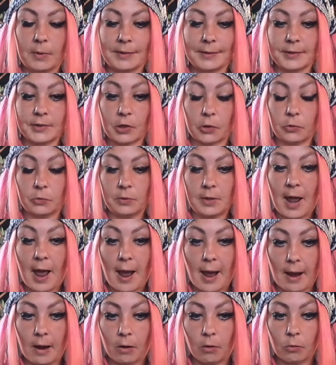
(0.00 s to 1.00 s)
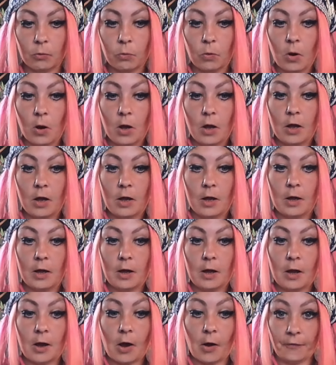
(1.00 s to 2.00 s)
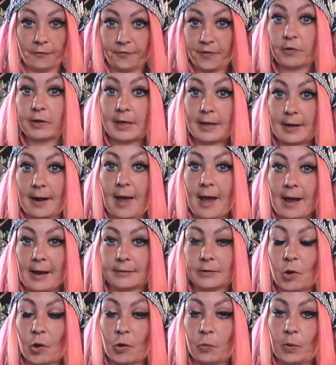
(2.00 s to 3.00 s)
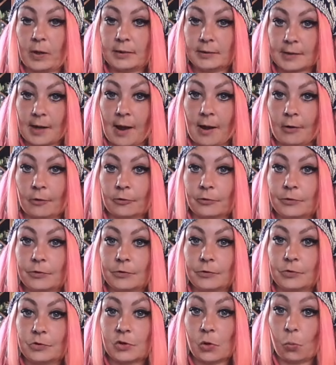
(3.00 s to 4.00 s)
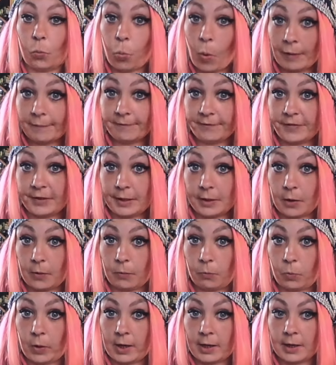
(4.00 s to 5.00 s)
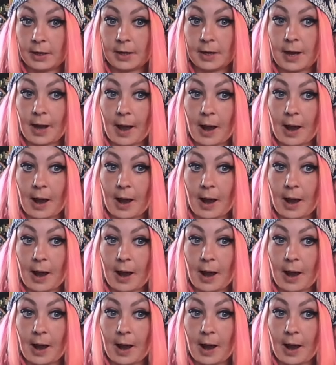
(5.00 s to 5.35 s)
And so now I'm very glad that I went down to one video a week.